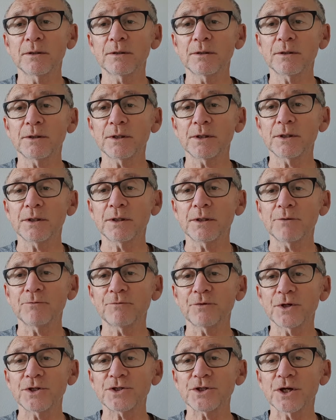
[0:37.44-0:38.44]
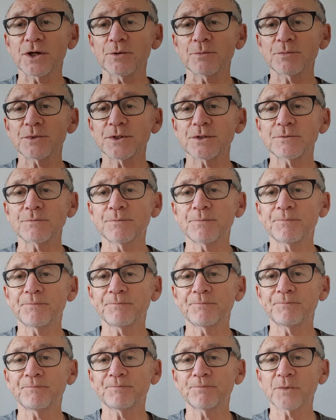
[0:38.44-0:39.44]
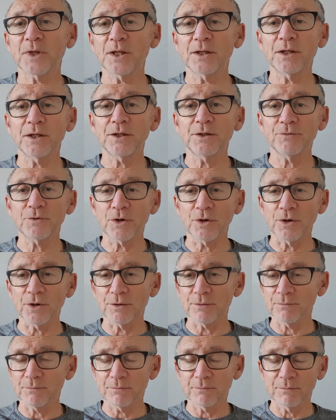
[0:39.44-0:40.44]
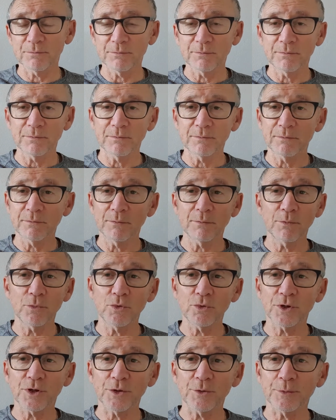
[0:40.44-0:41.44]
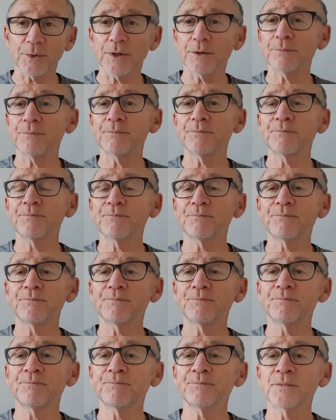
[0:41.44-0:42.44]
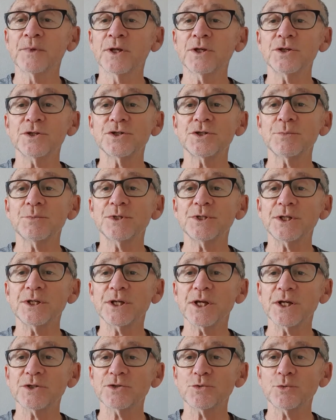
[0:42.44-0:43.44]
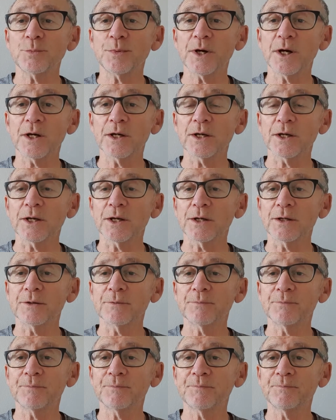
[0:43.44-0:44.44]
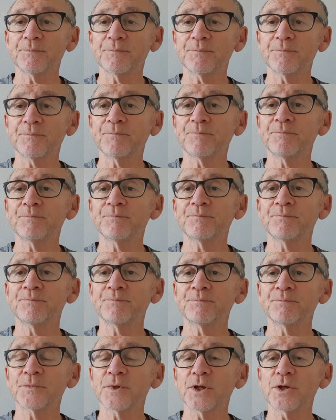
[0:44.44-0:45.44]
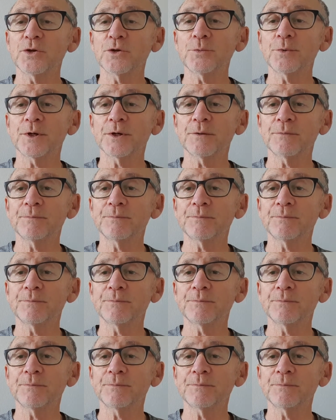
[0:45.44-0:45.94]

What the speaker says: the French Alps, and then you've got more Cuba, Yosemite National Park again, Cuba,